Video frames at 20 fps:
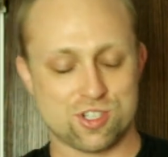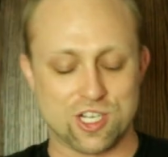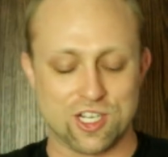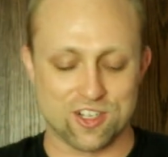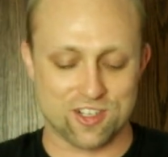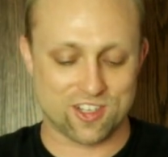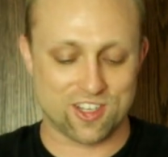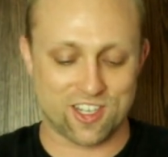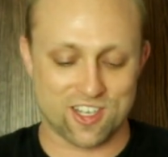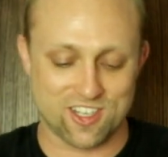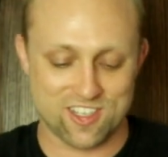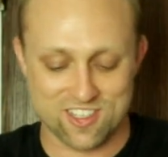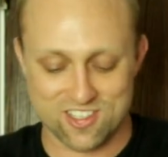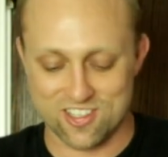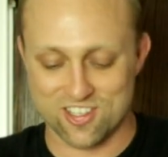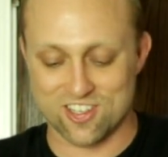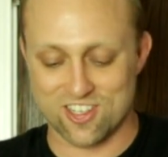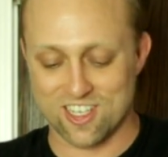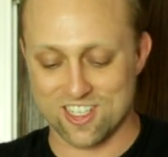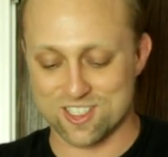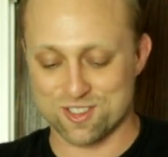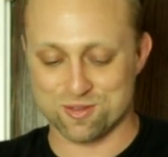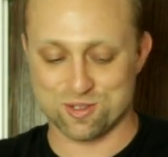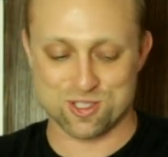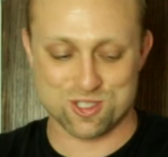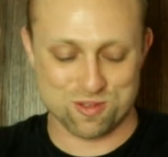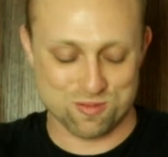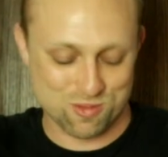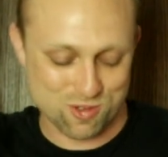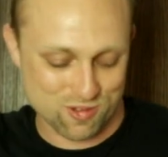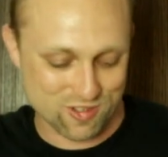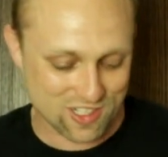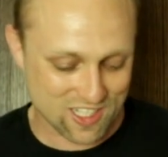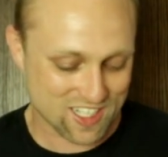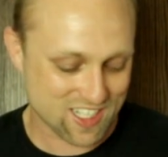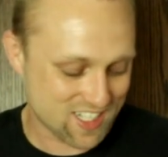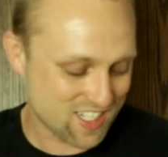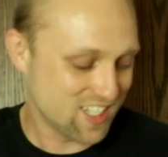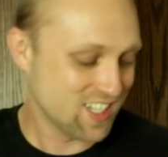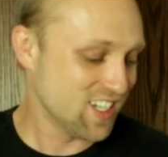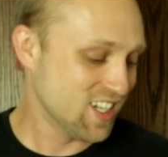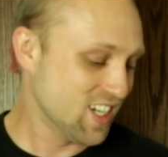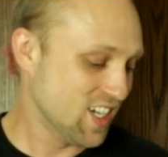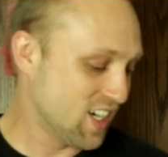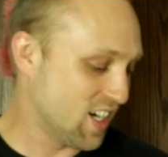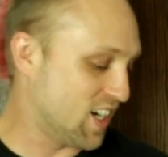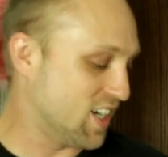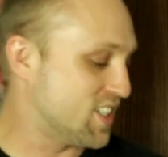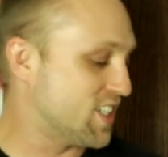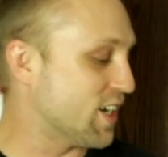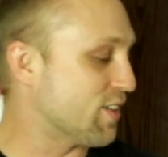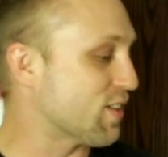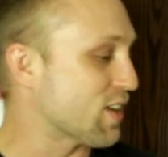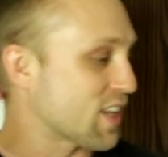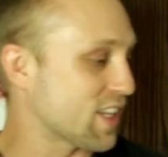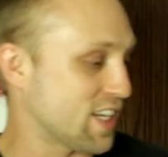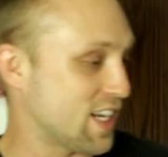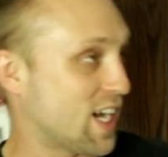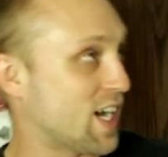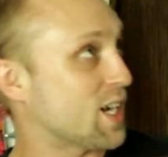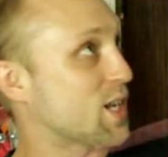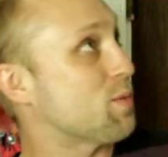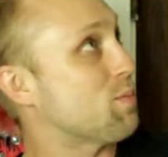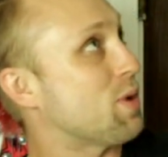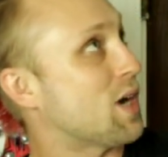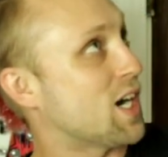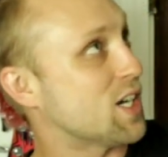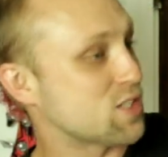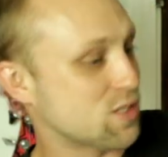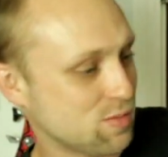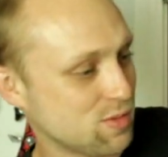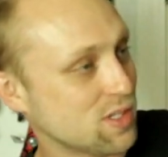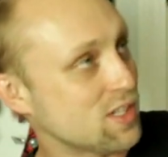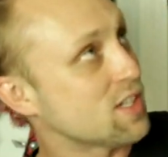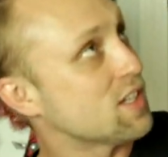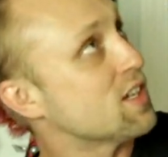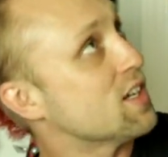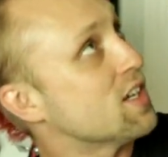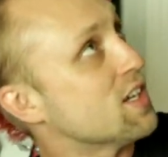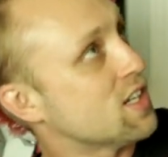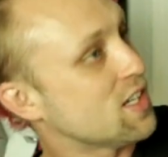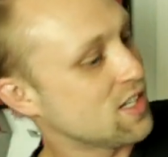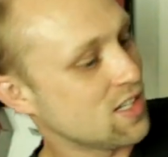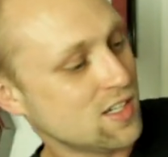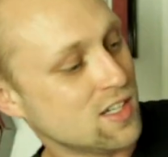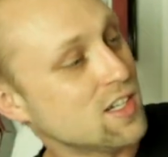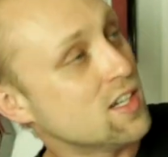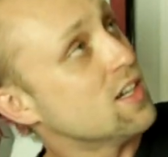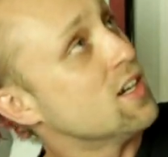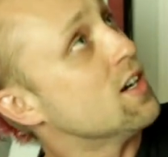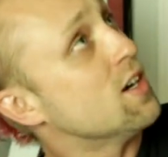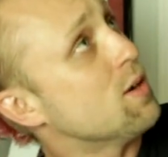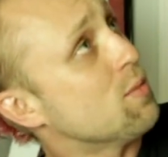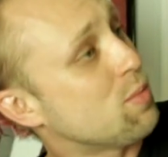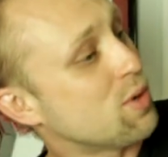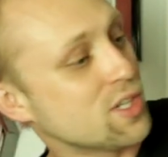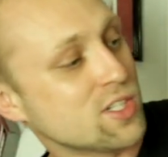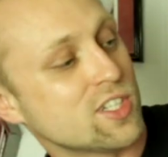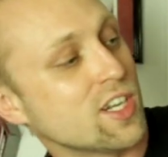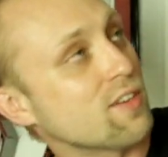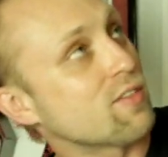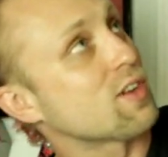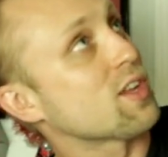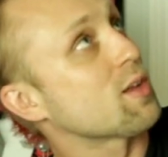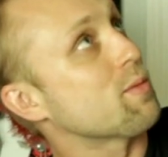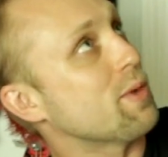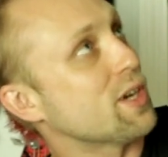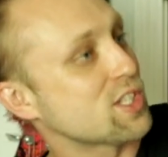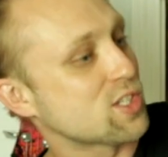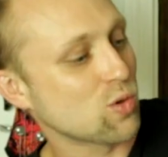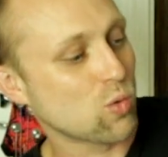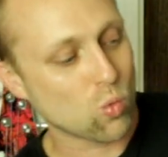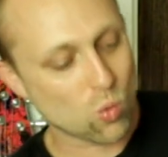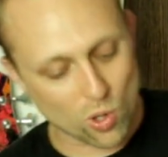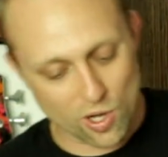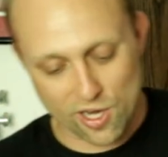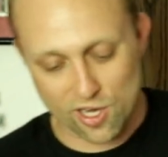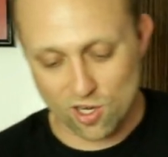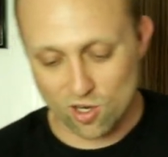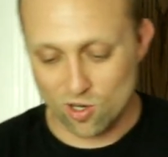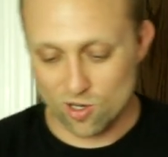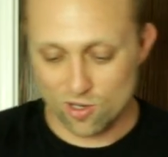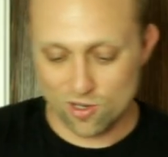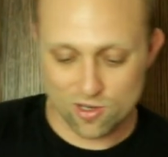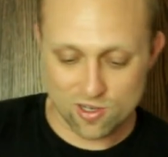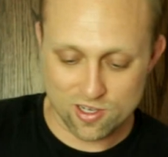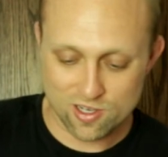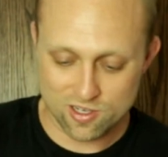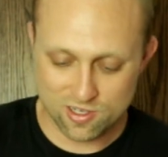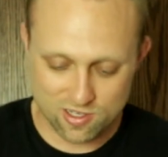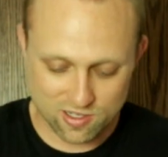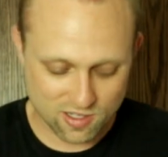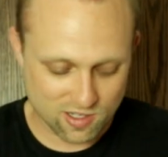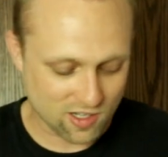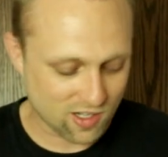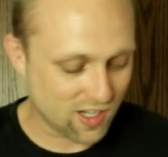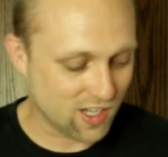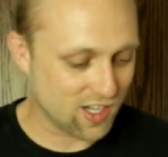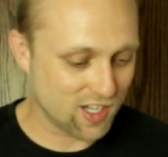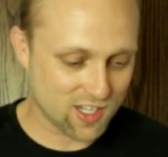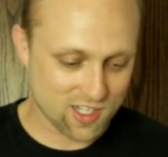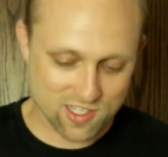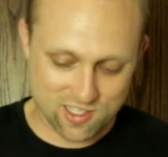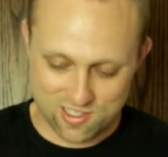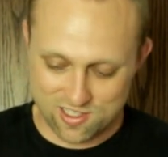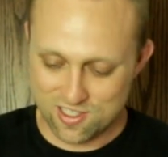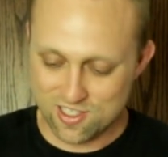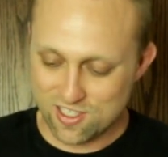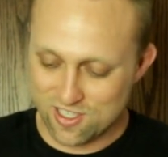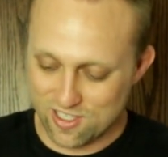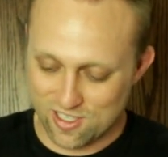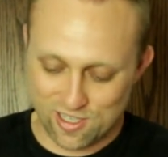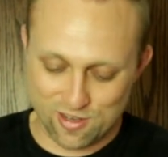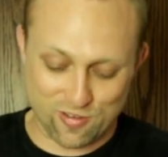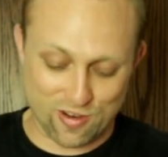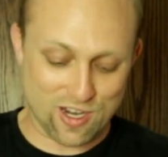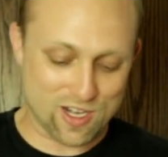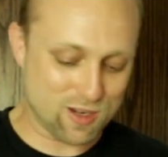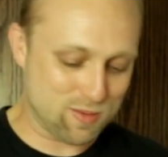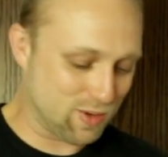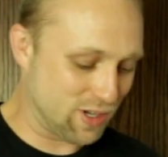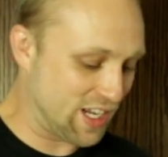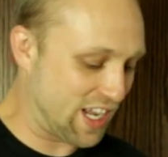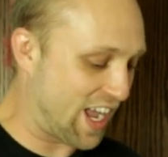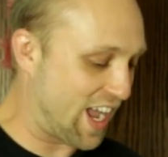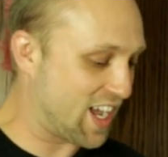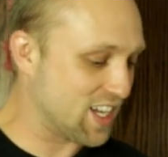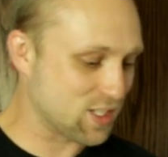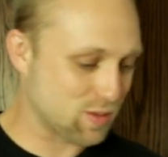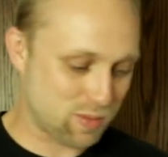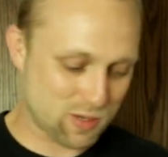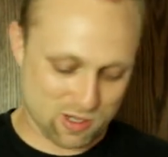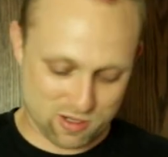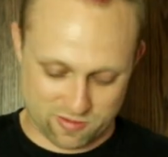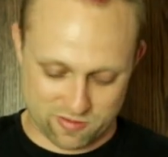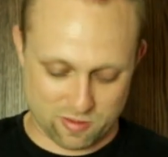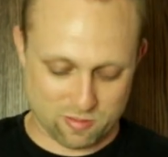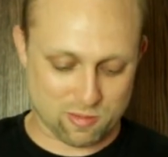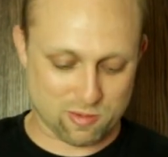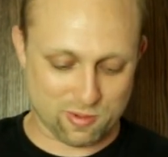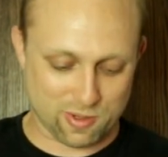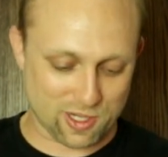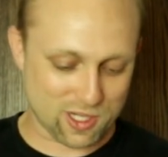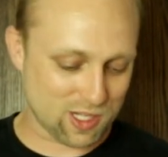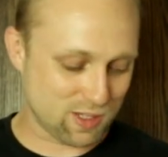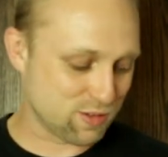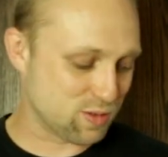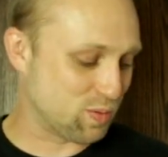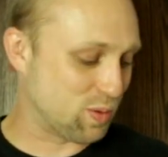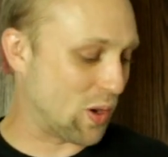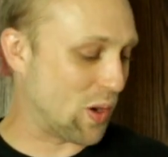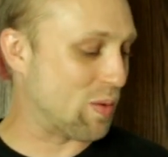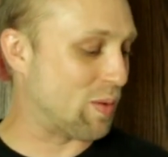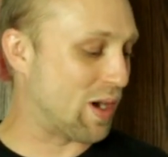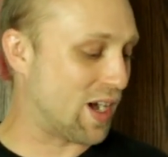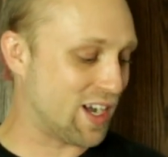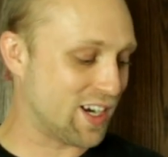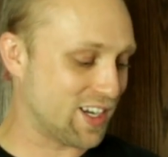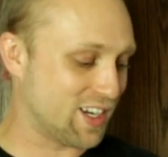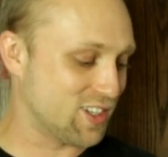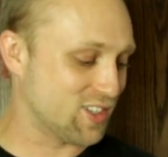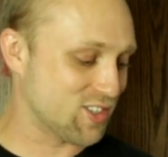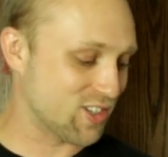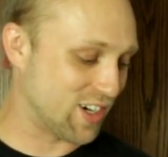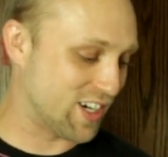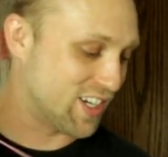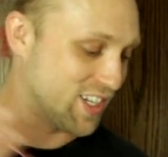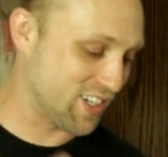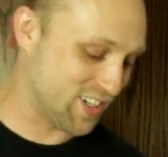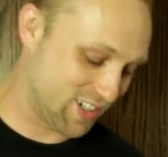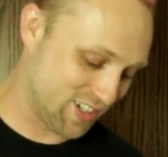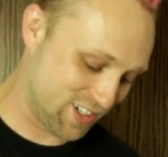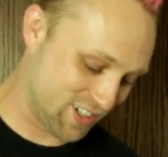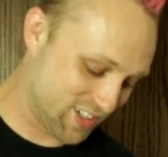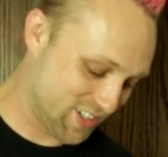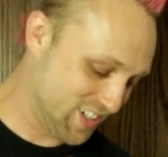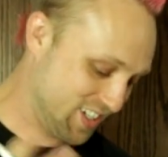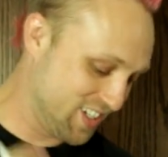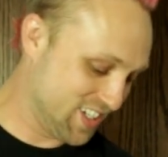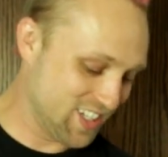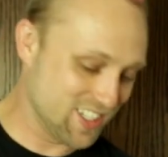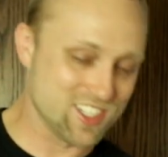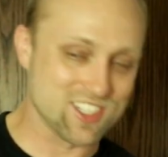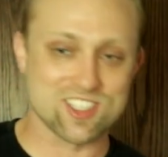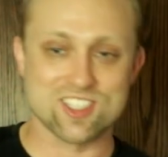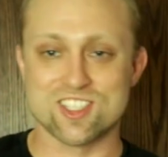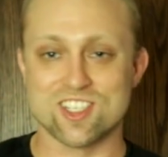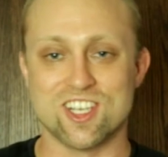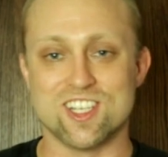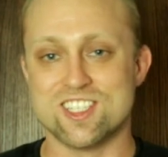So they, they're not supposed to move a lot. Uh, definitely not impossible, but definitely makes it way harder. Uh, if anybody has a pair of MMA gloves, put them on and try to yo-yo just to,